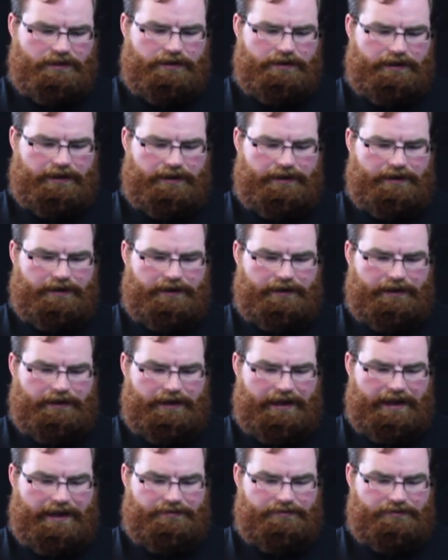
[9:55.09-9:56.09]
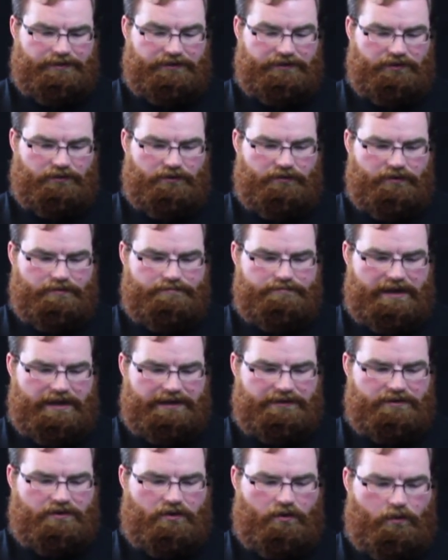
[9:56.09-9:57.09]
and the two of them
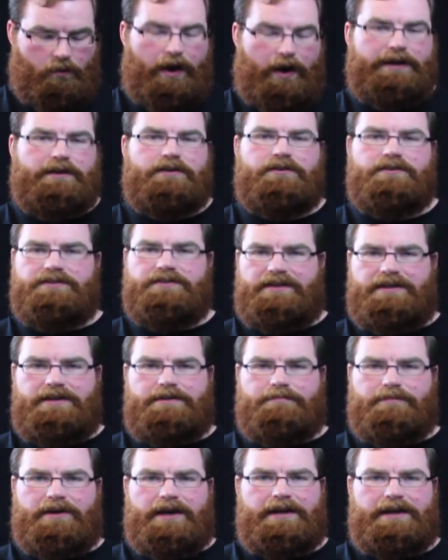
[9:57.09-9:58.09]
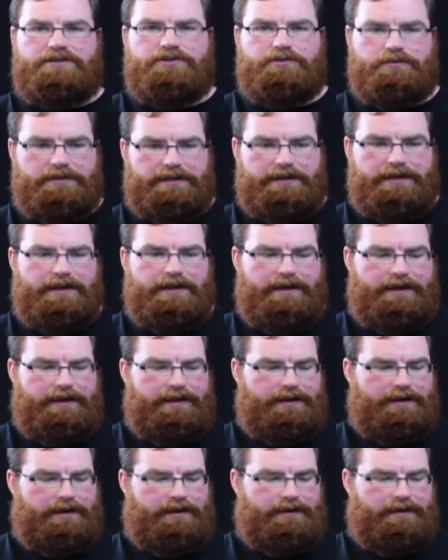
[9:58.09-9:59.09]
made quite a good team, actually.
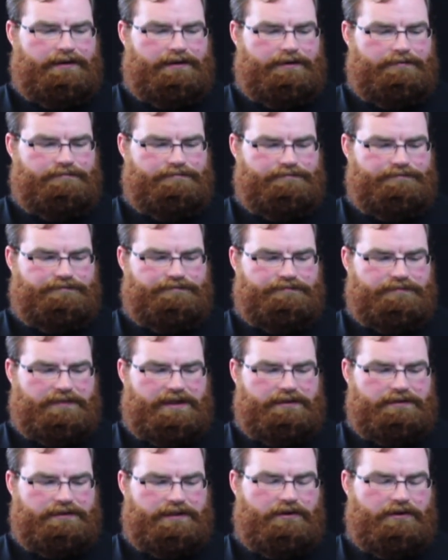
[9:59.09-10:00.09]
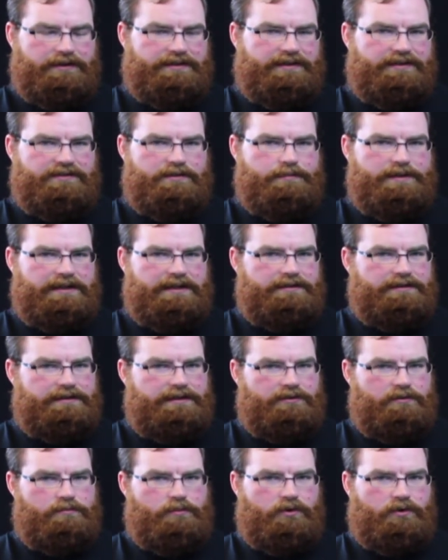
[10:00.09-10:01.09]
Liara tends to be a
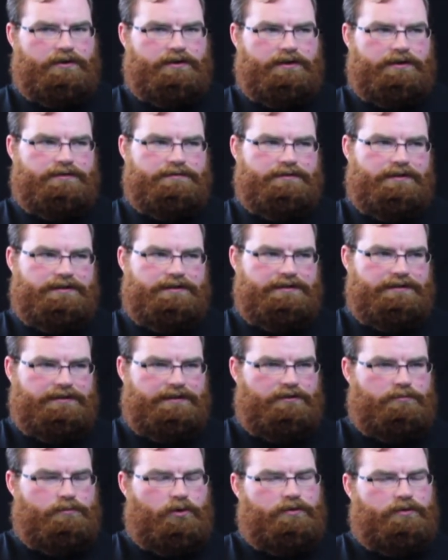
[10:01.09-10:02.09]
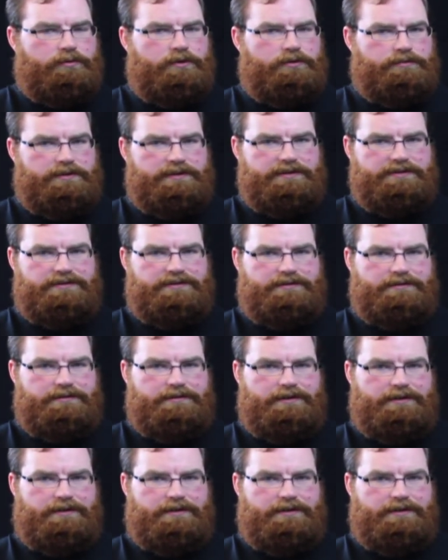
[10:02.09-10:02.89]
little more ruthless